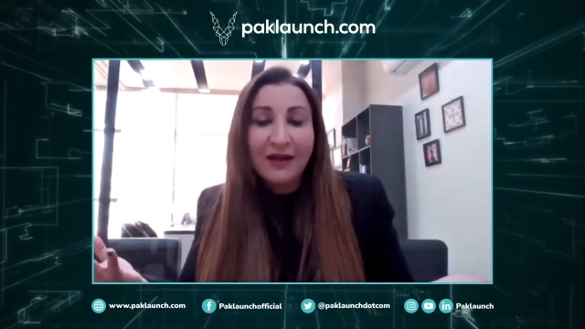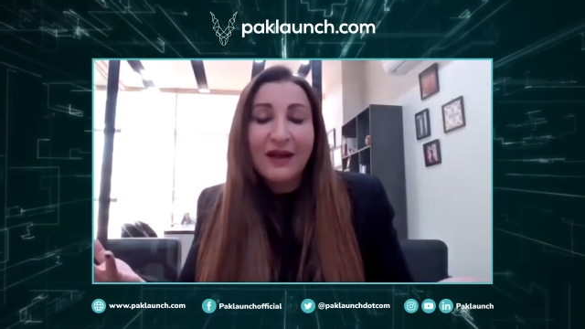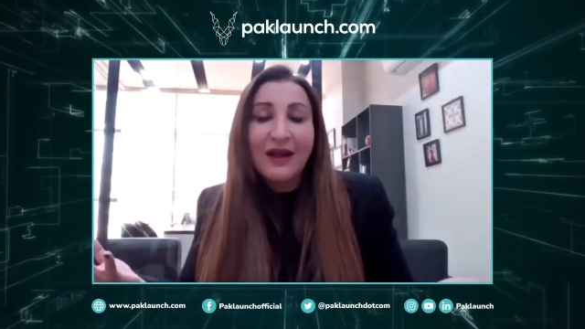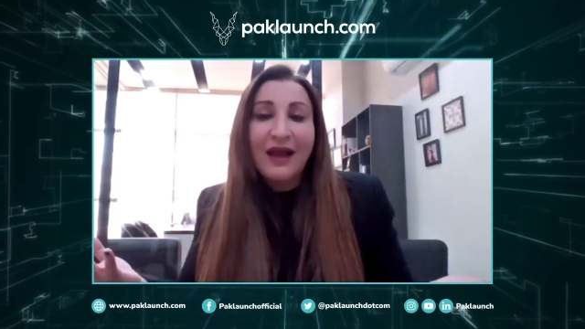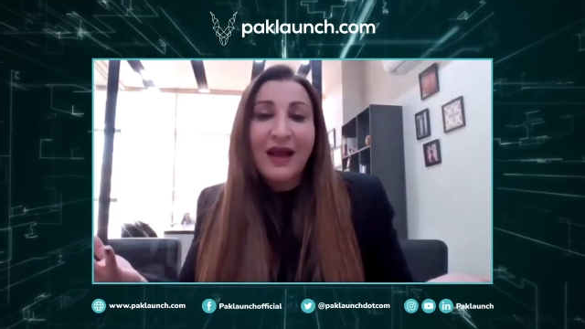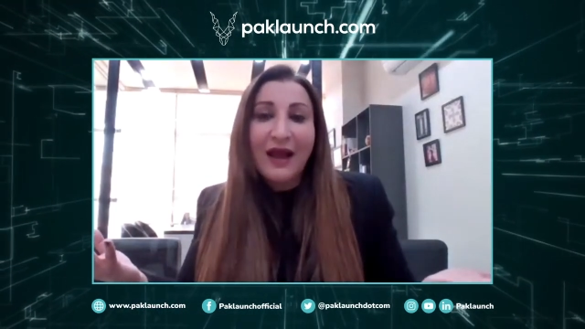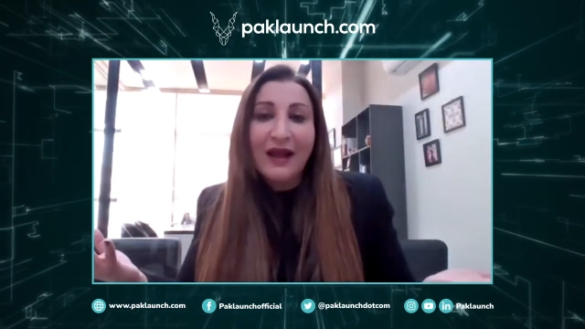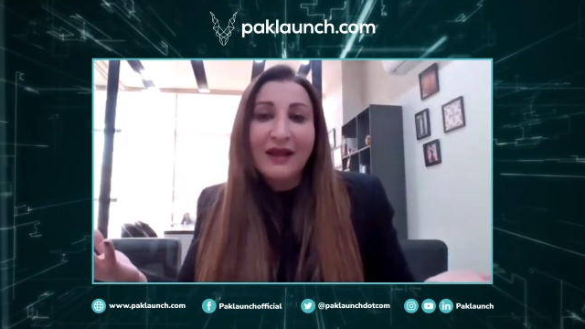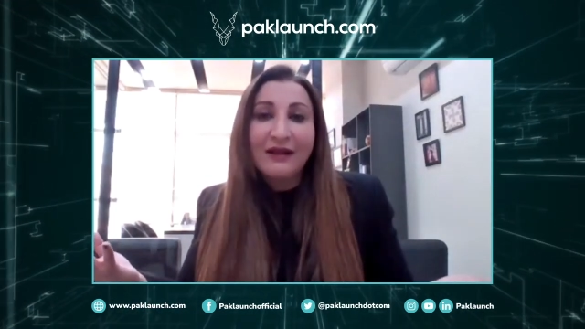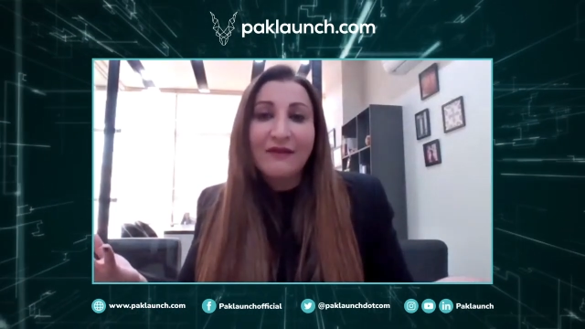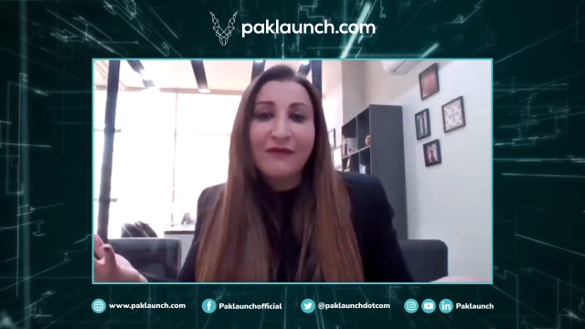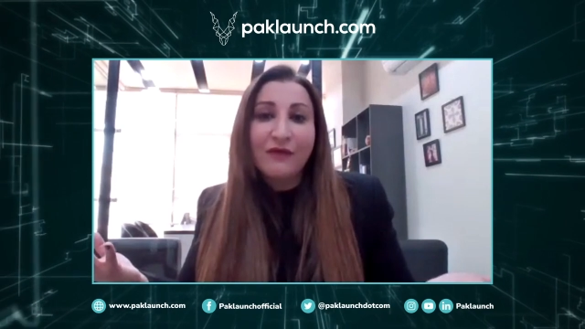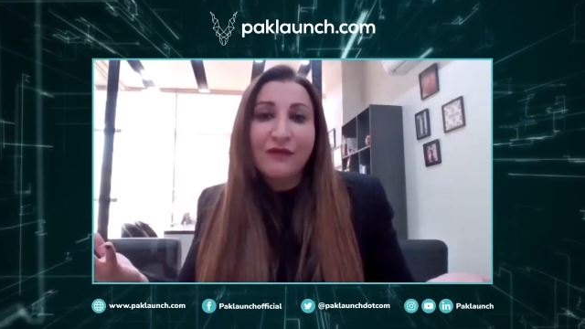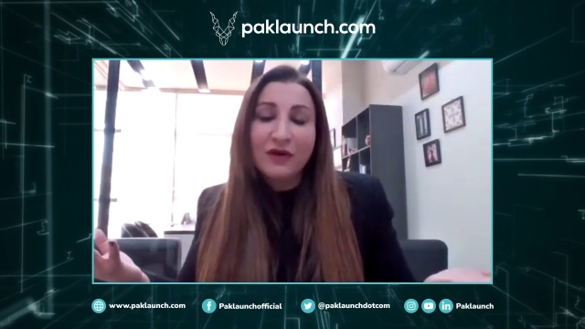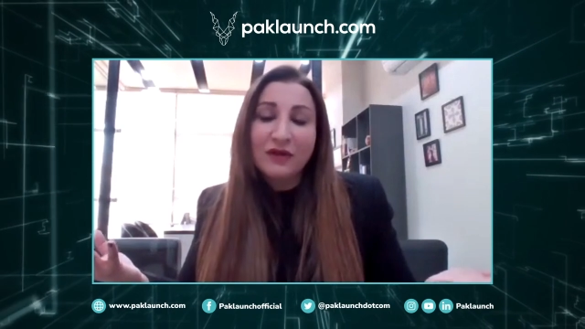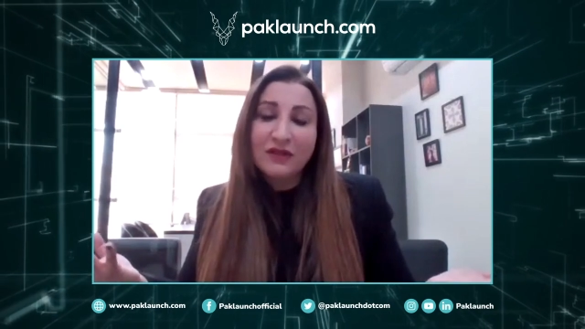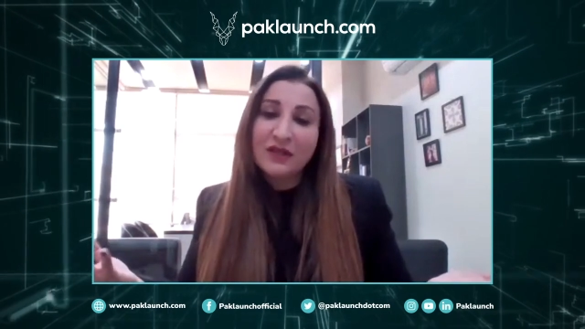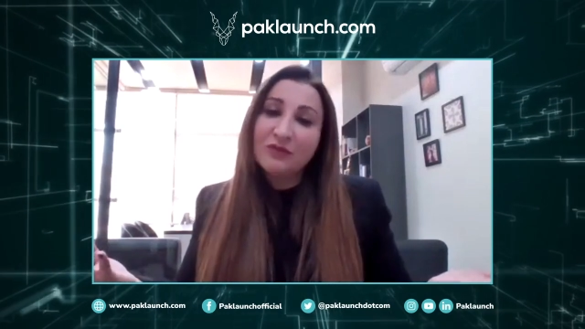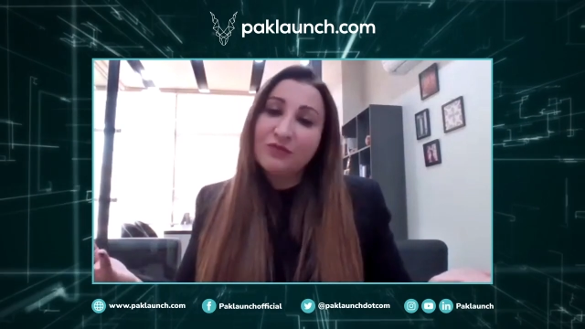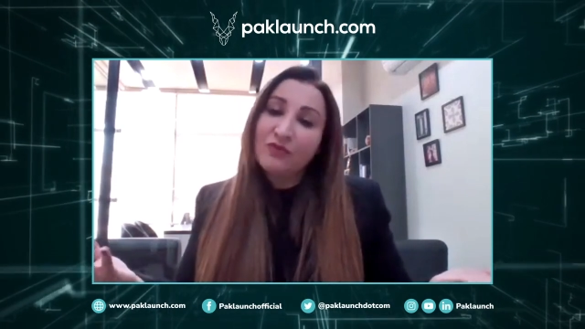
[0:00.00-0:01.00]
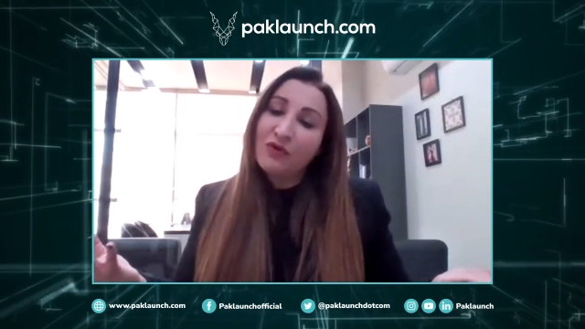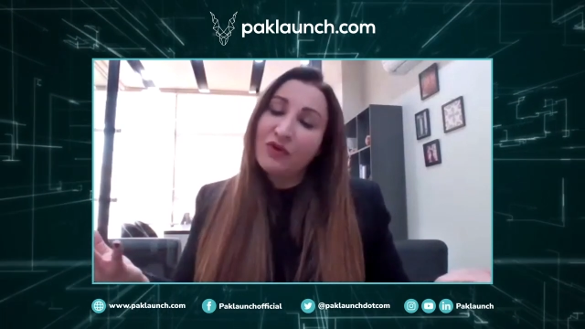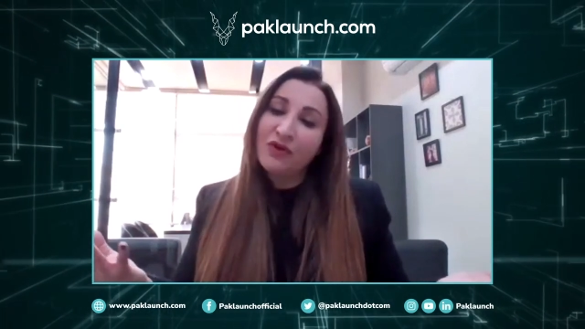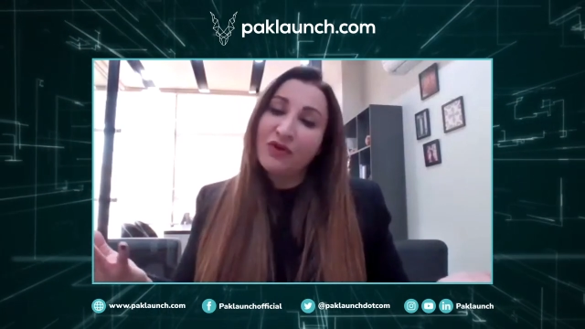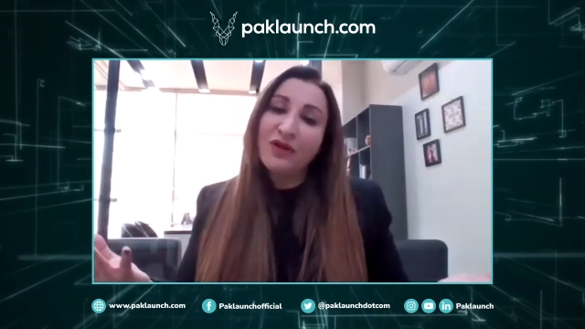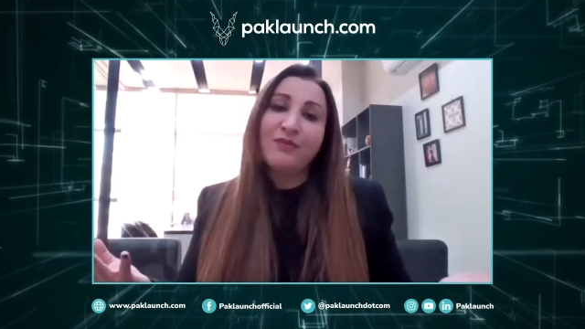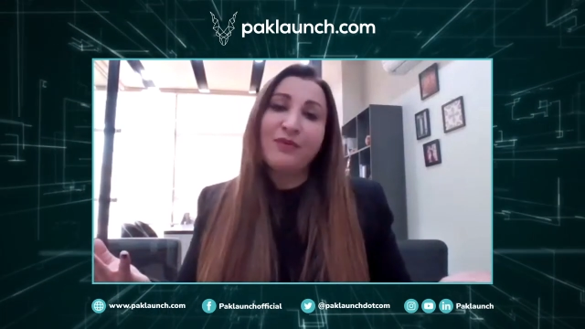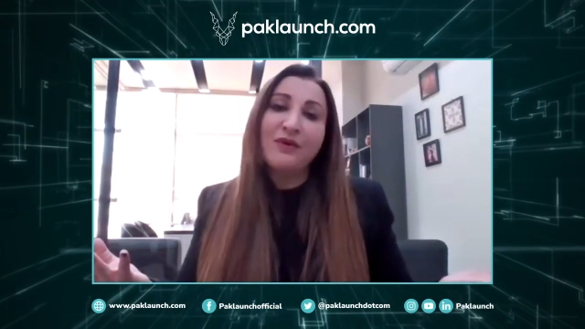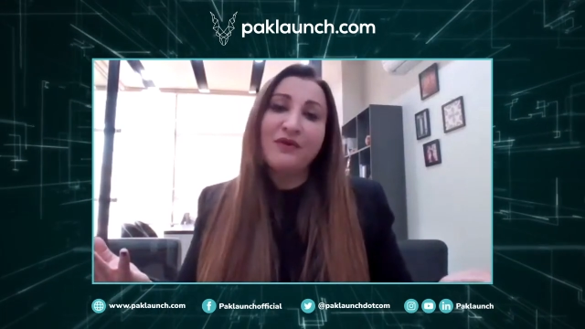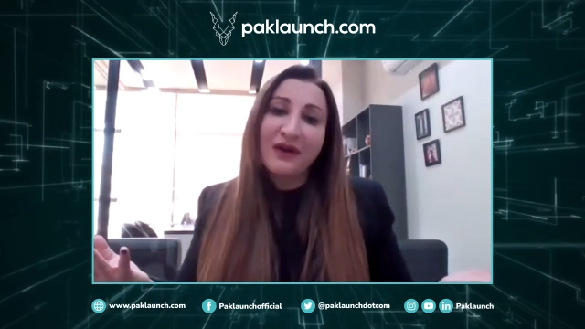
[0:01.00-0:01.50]
and the focus is more on the
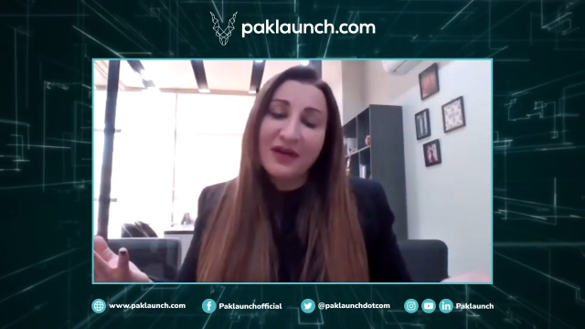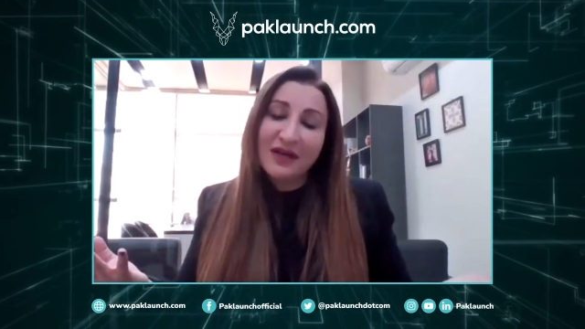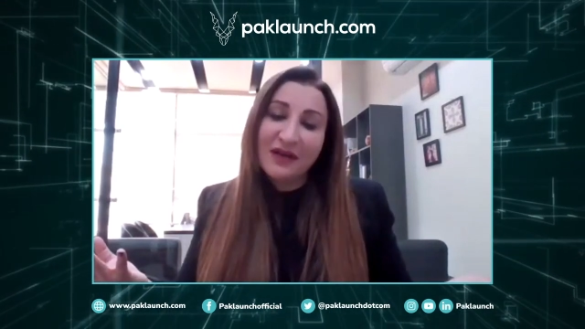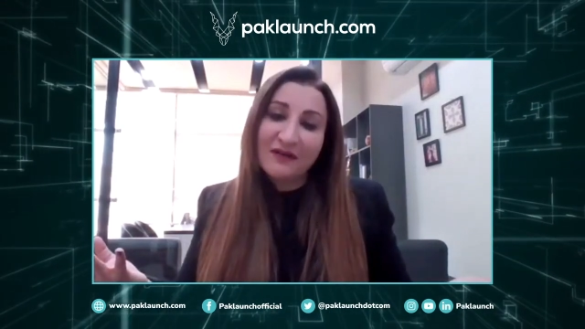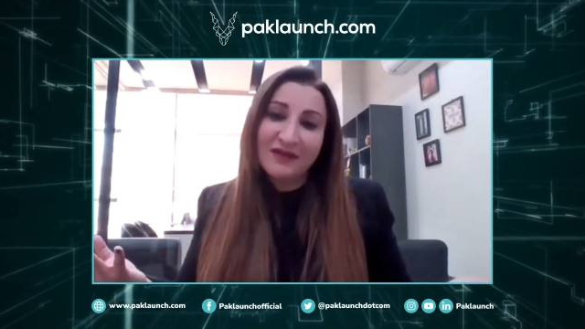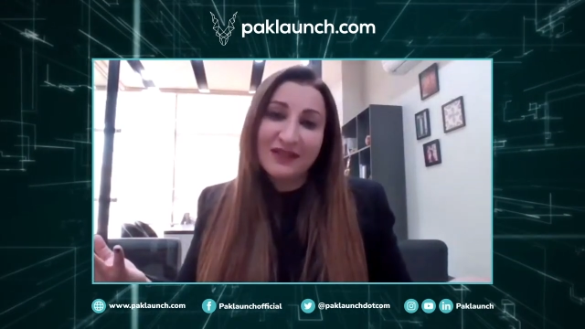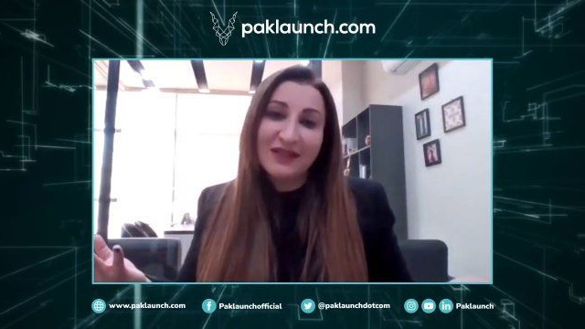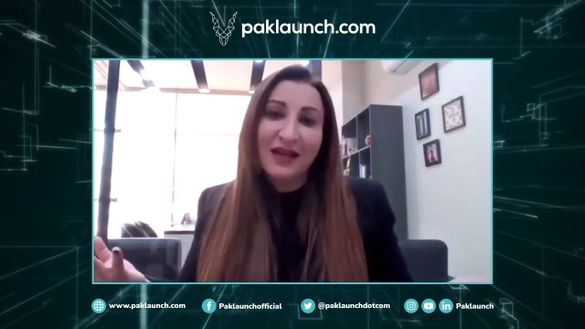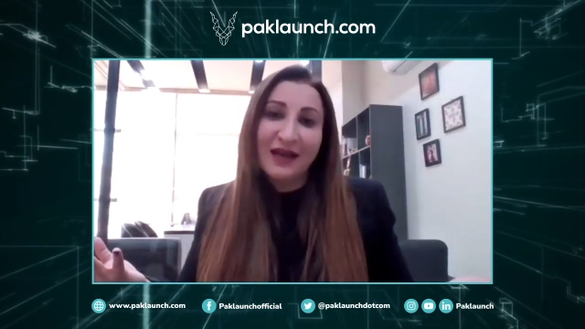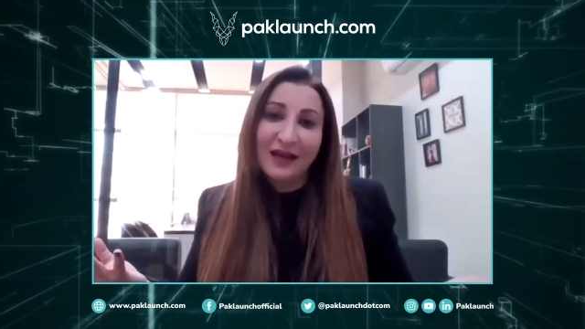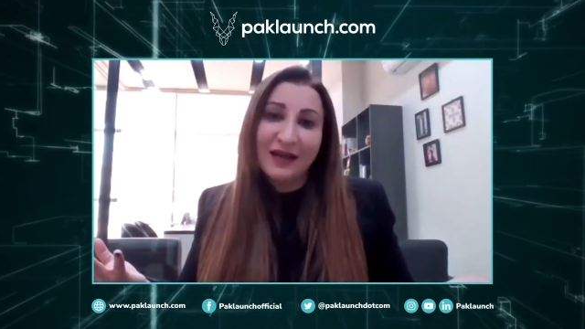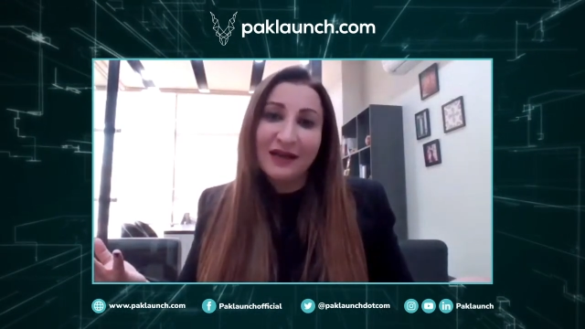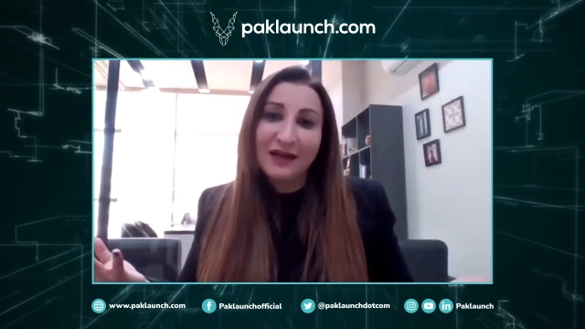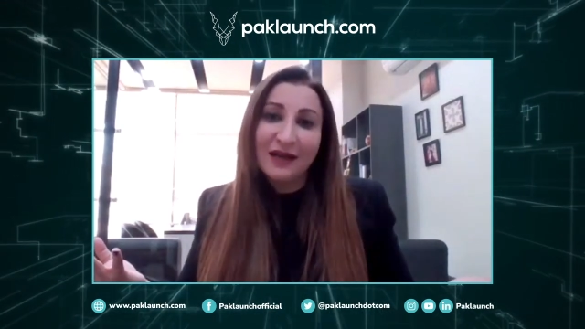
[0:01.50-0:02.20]
preventive side.